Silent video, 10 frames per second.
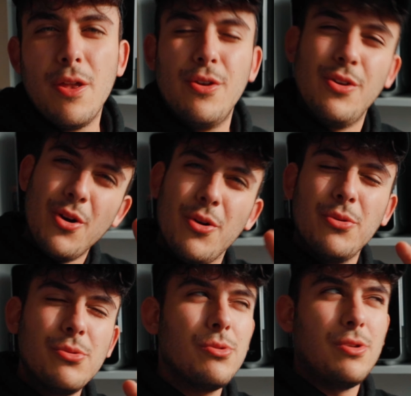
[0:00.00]

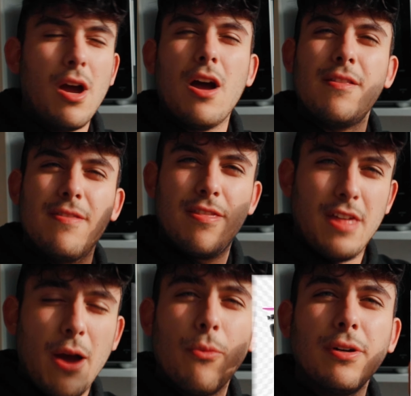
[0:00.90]
No, not
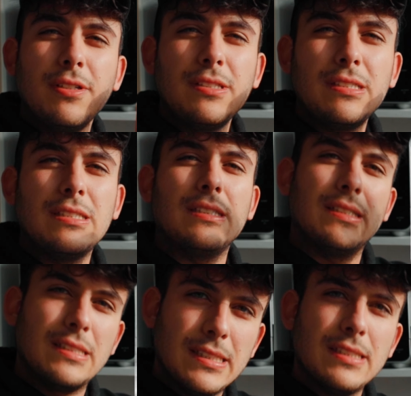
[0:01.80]
that one,
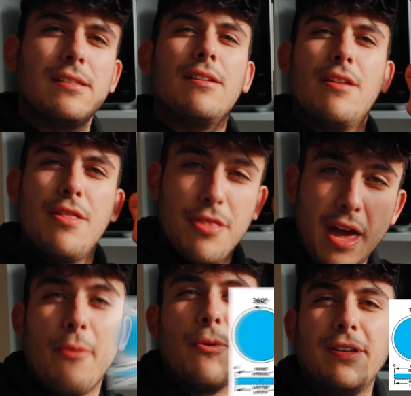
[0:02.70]

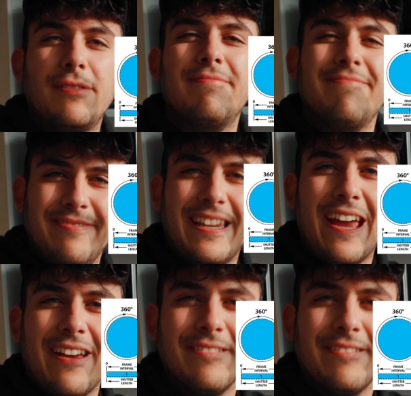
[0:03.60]
that one, yeah.